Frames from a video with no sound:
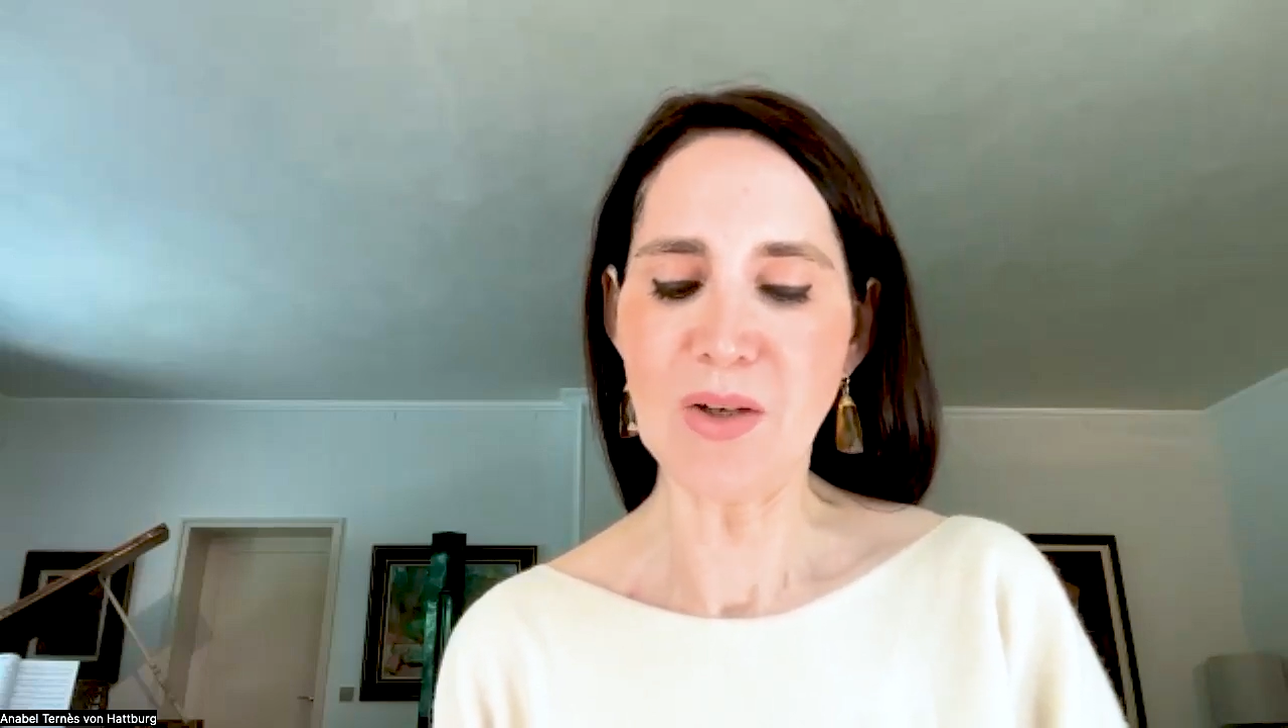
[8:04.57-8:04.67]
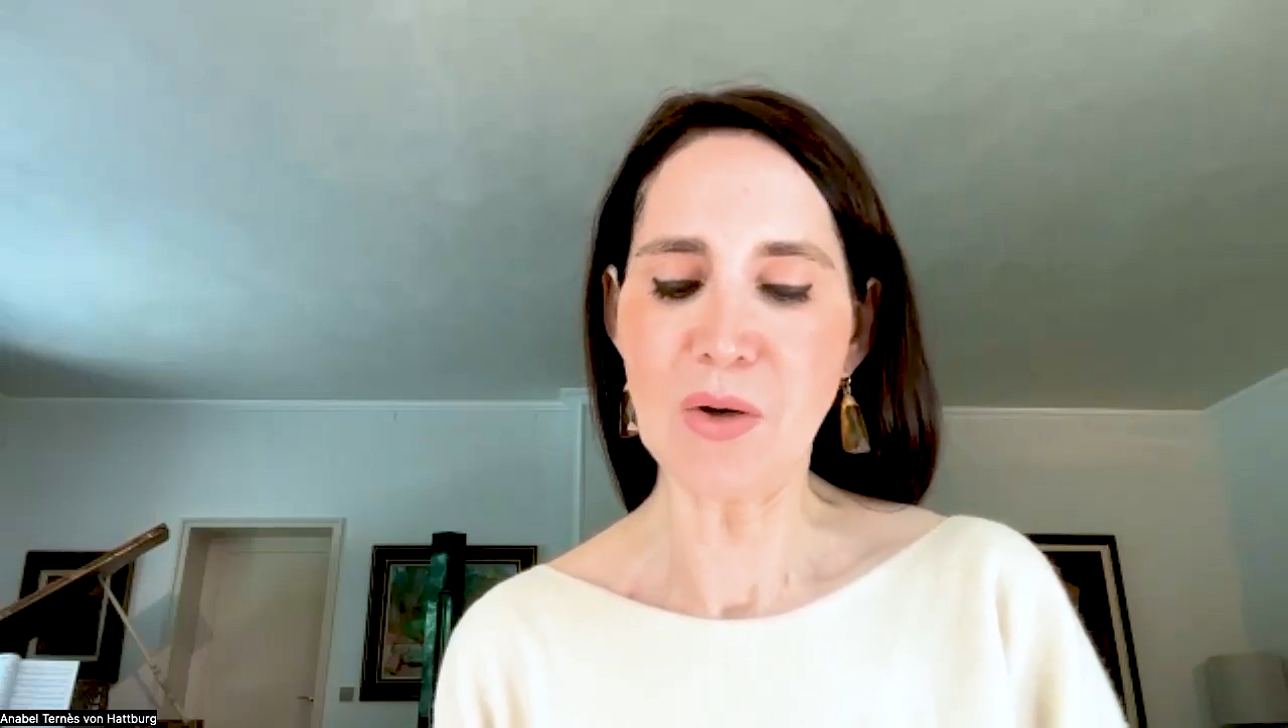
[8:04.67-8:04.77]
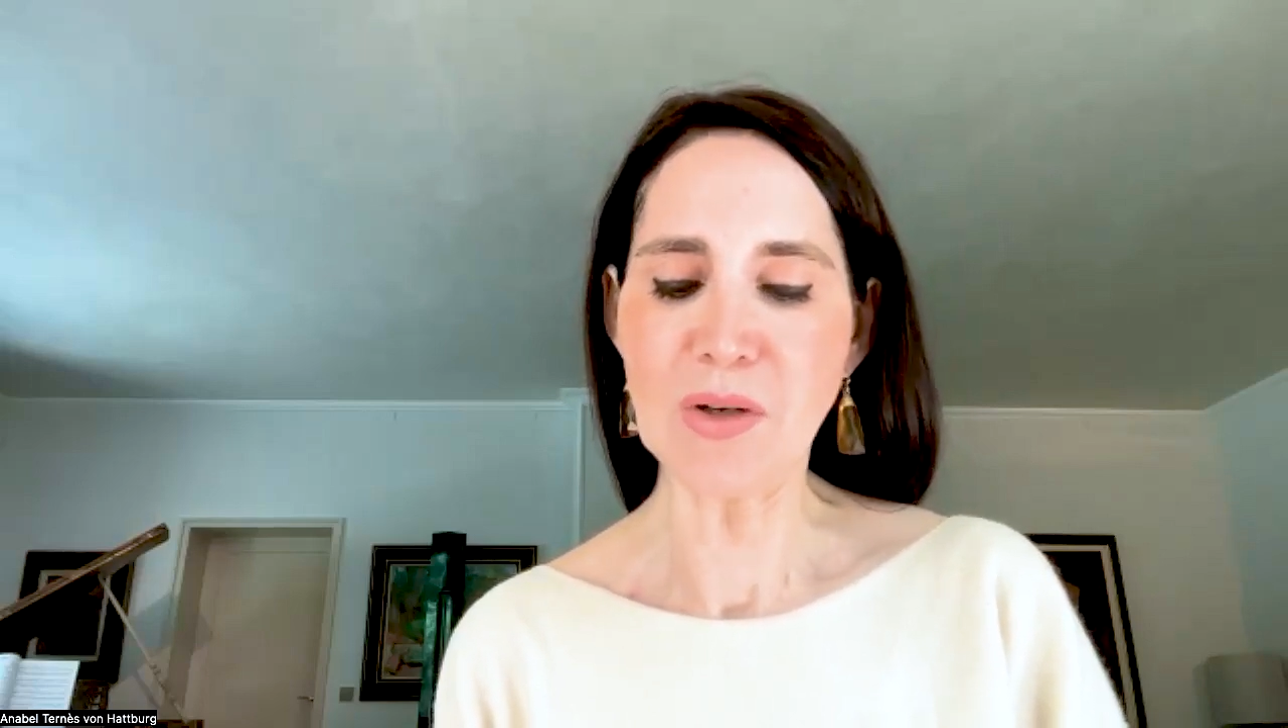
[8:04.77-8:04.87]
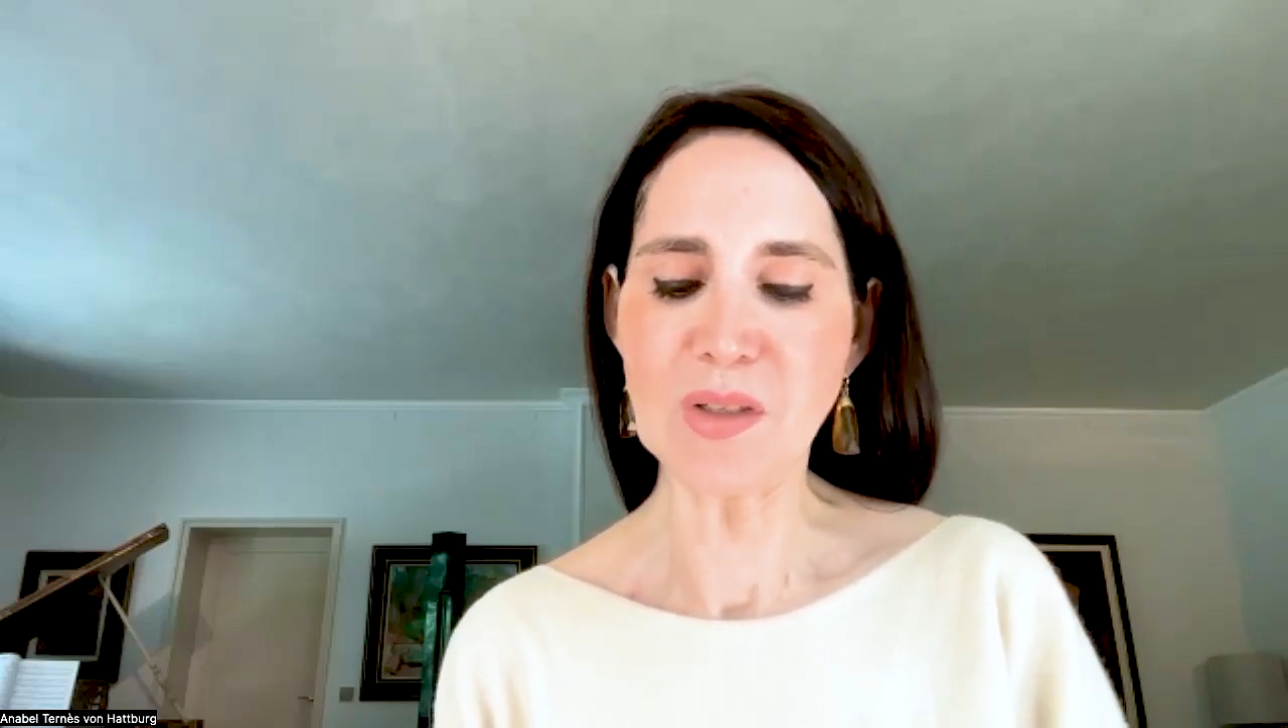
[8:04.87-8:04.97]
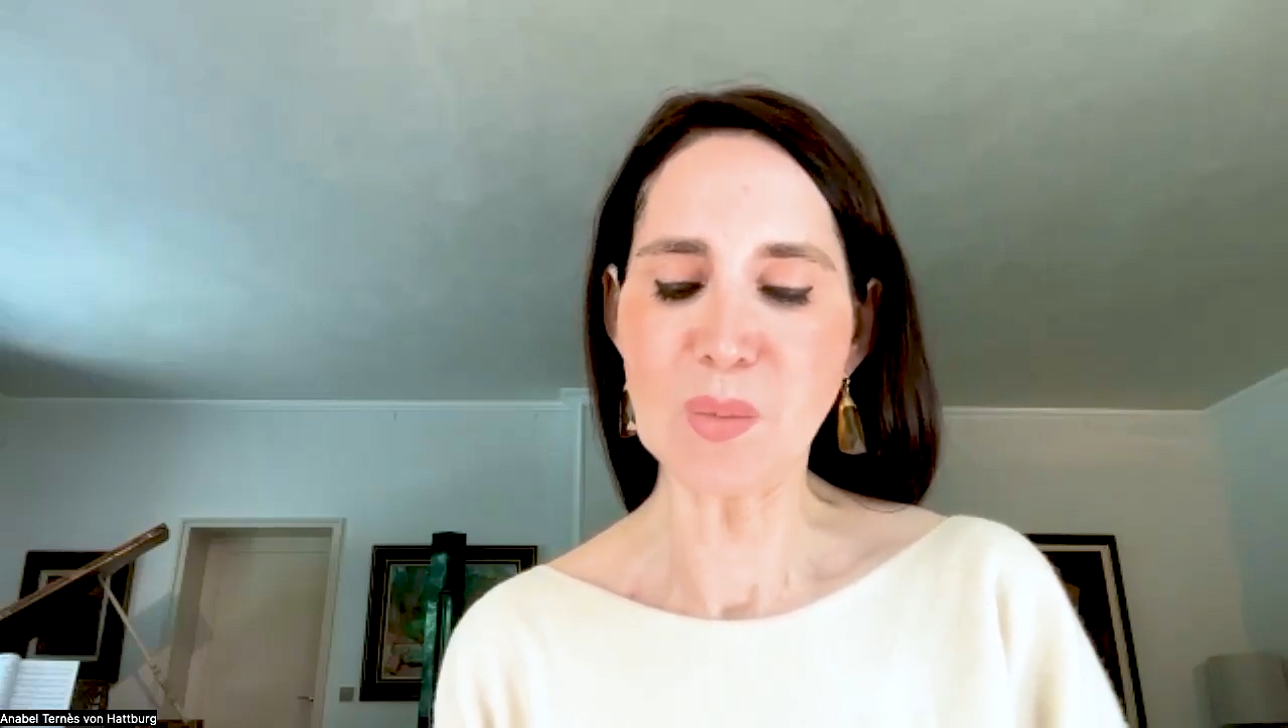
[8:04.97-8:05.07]

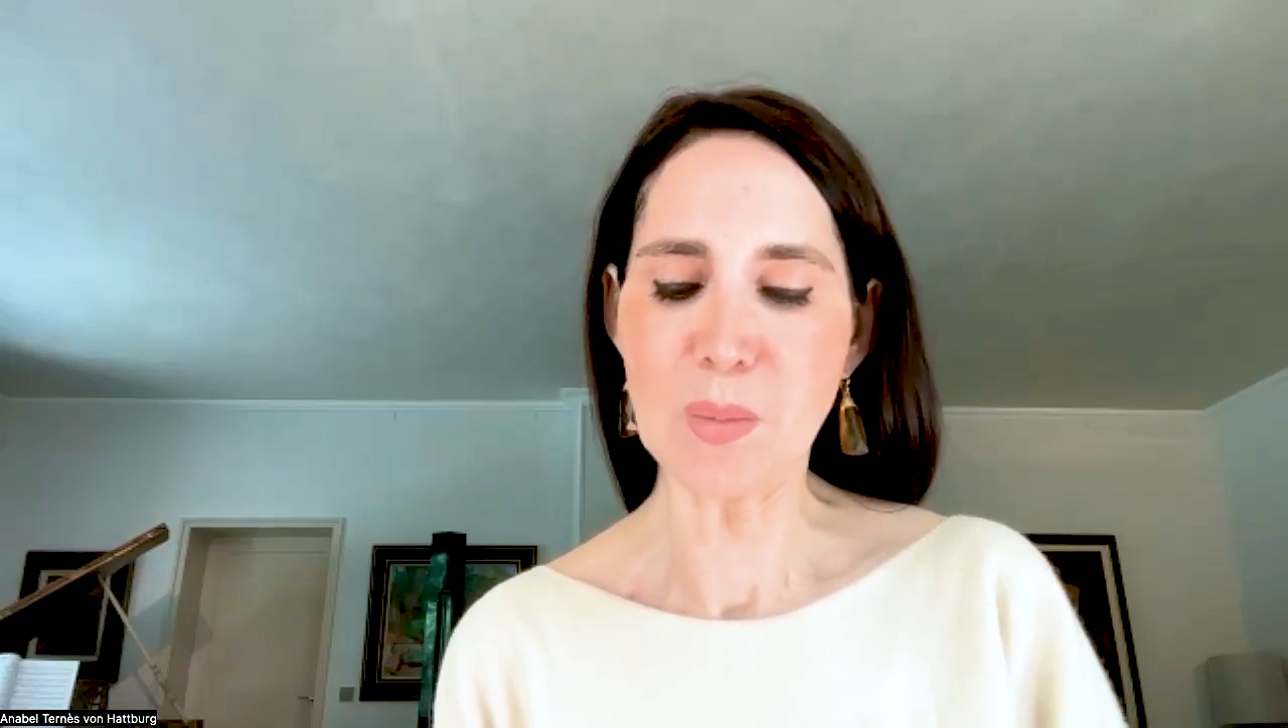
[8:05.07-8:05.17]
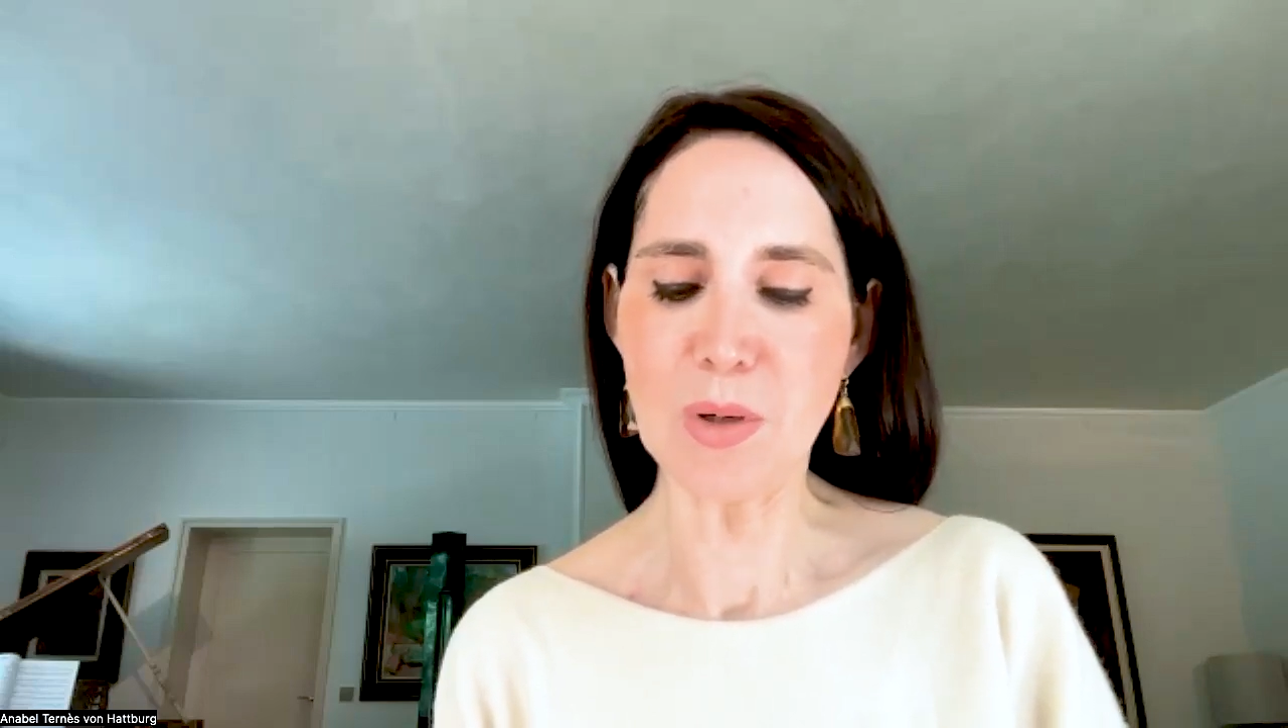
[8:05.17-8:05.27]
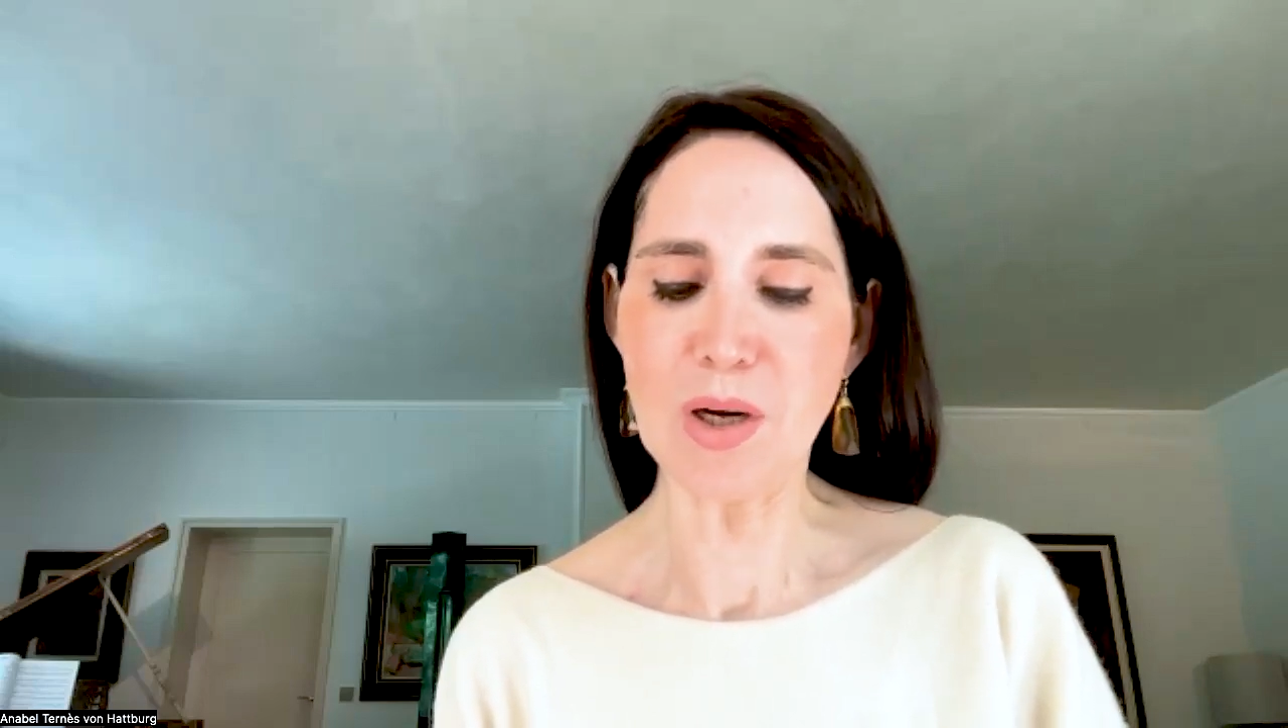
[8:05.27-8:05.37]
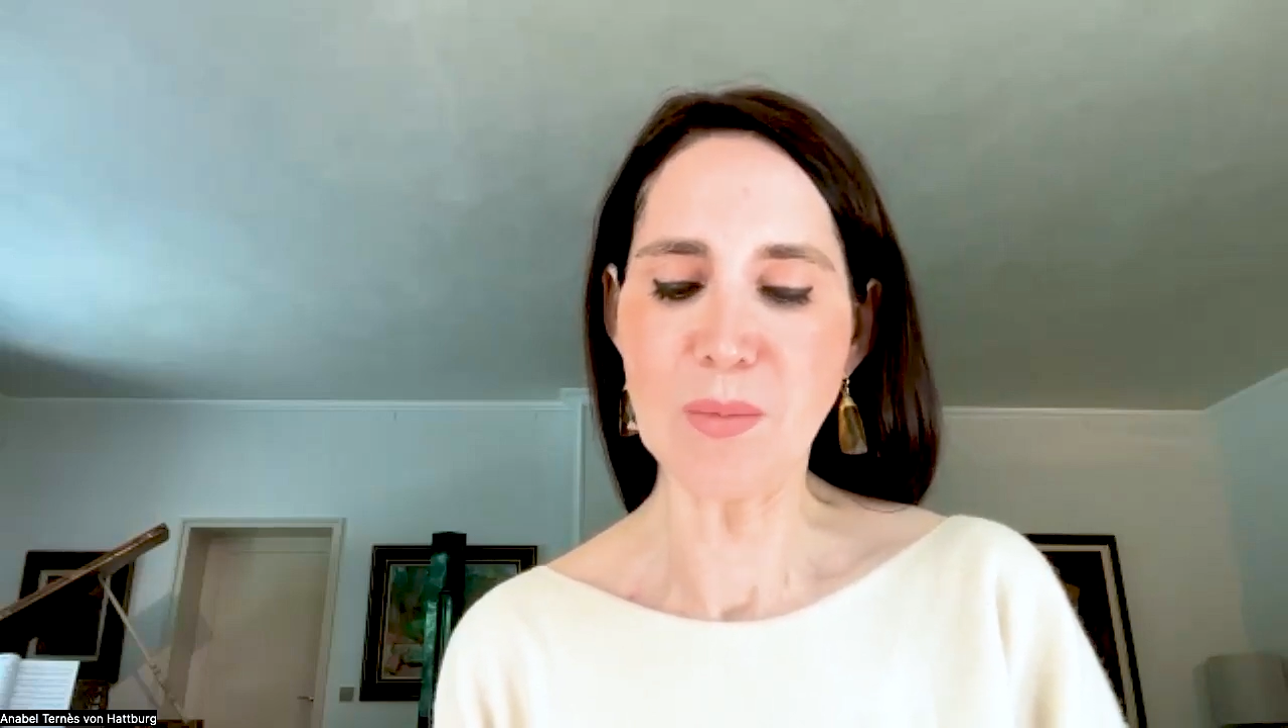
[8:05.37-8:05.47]
God spare